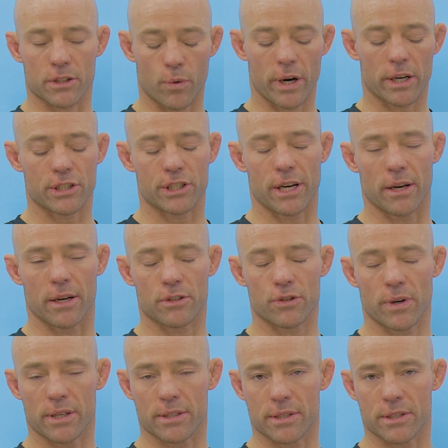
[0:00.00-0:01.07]
quick
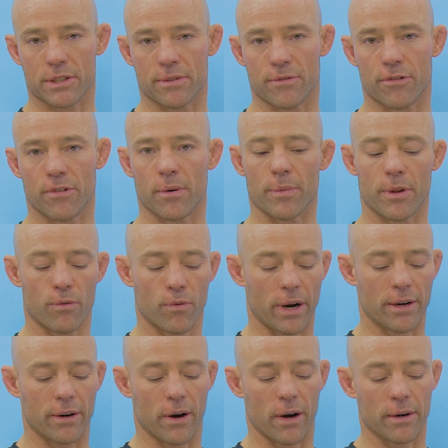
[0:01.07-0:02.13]
transition from the
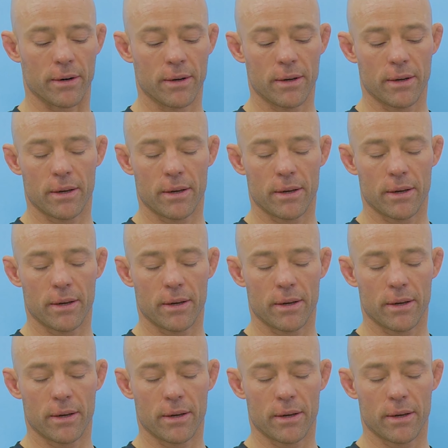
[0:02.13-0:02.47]
red dot